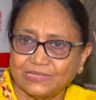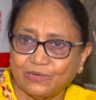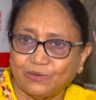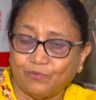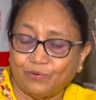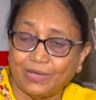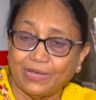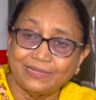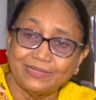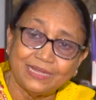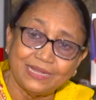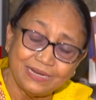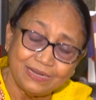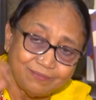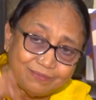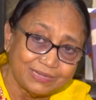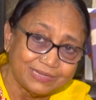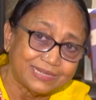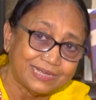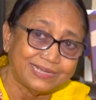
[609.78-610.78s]

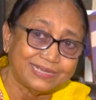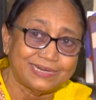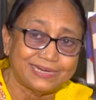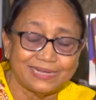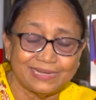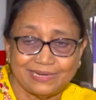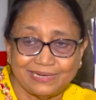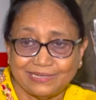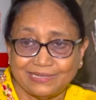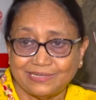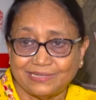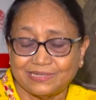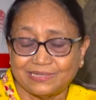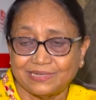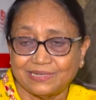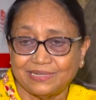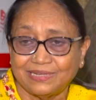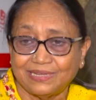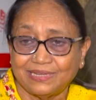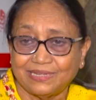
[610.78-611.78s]
Finally, when I
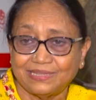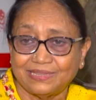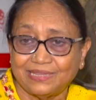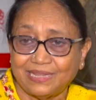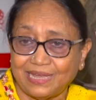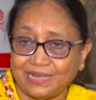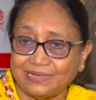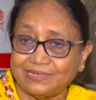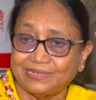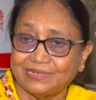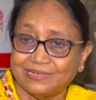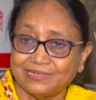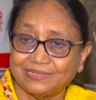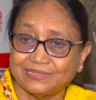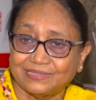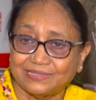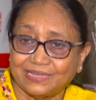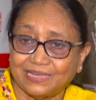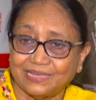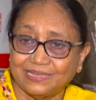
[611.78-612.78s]
realized that it
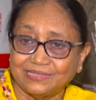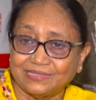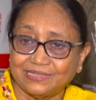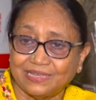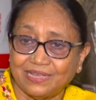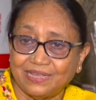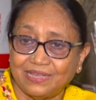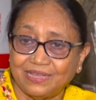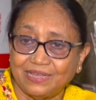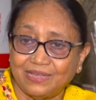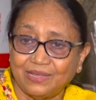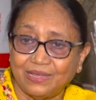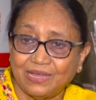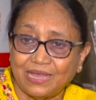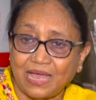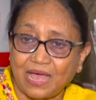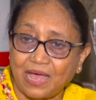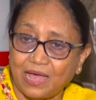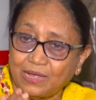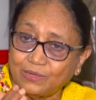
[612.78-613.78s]
says
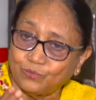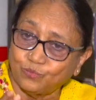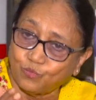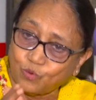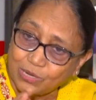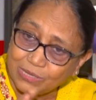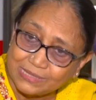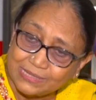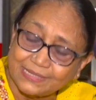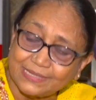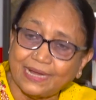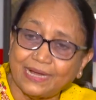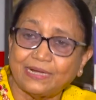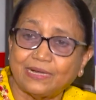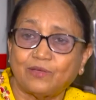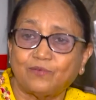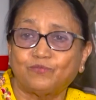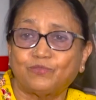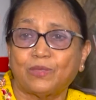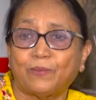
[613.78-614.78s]
on one side
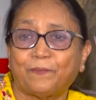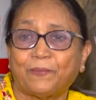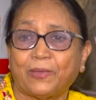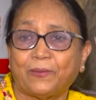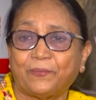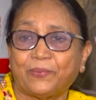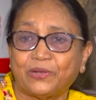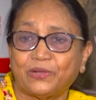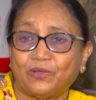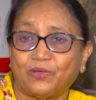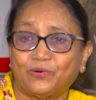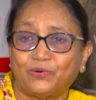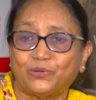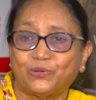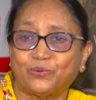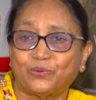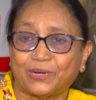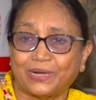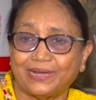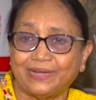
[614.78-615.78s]
of the paper you have
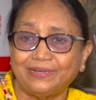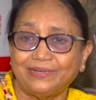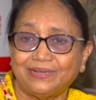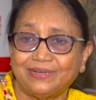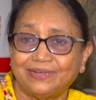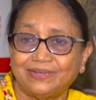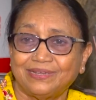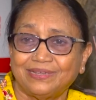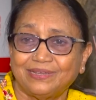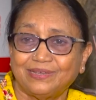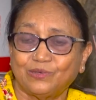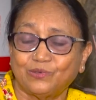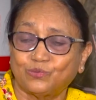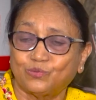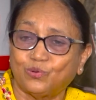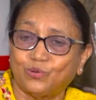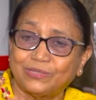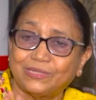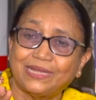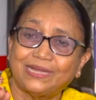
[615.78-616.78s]
to write,
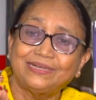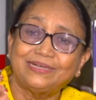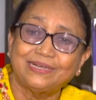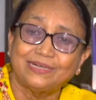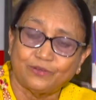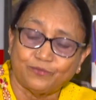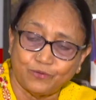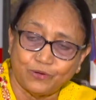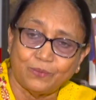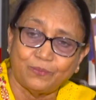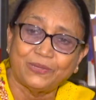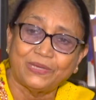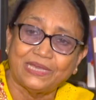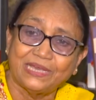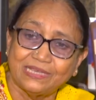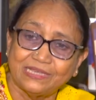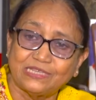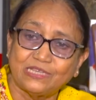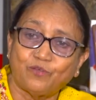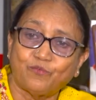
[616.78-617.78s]
so that it will be
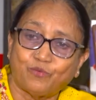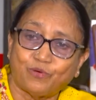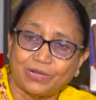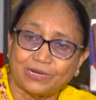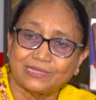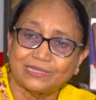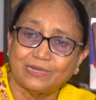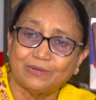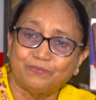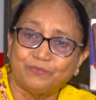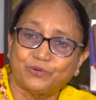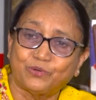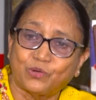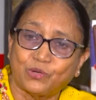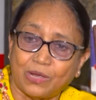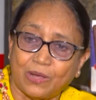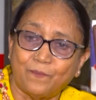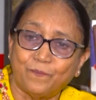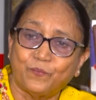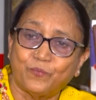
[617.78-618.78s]
easy for them to
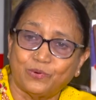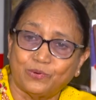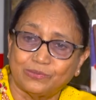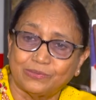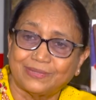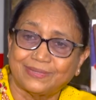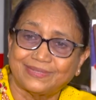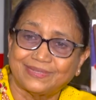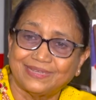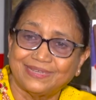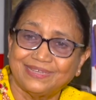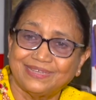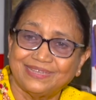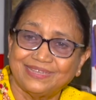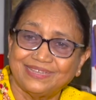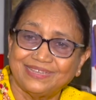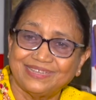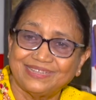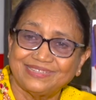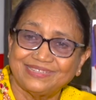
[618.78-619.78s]
compose,
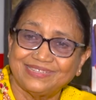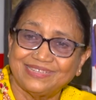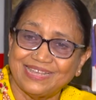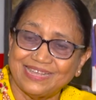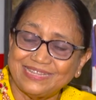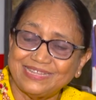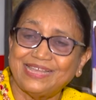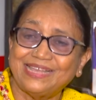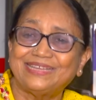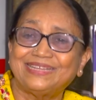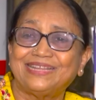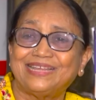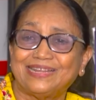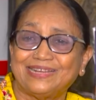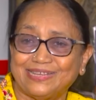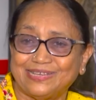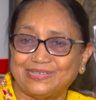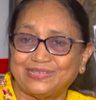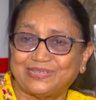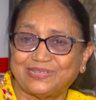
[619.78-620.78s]
then I
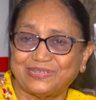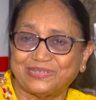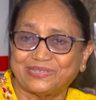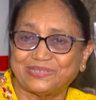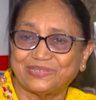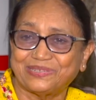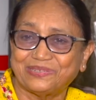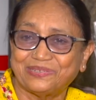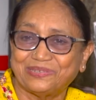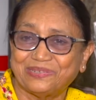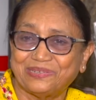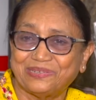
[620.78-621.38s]
realized it.